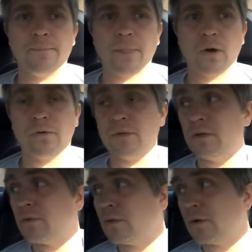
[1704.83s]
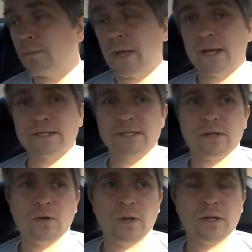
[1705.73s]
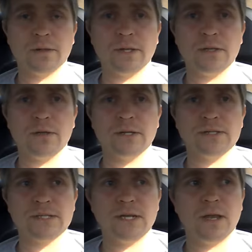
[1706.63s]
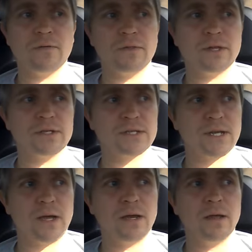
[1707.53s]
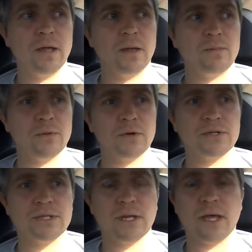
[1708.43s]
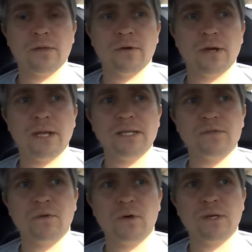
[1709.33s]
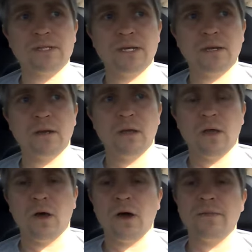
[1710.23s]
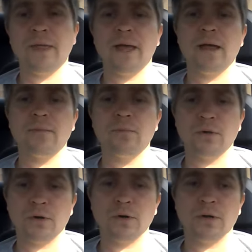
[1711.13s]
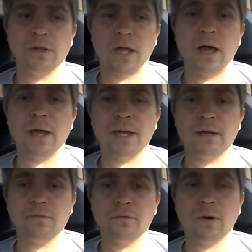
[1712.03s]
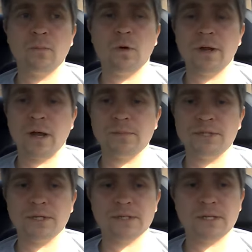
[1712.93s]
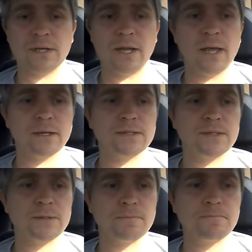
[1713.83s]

Or if you even look past it quickly, you can see everything just kind of blurs together. And he's focusing on that blurred line from one object to the next.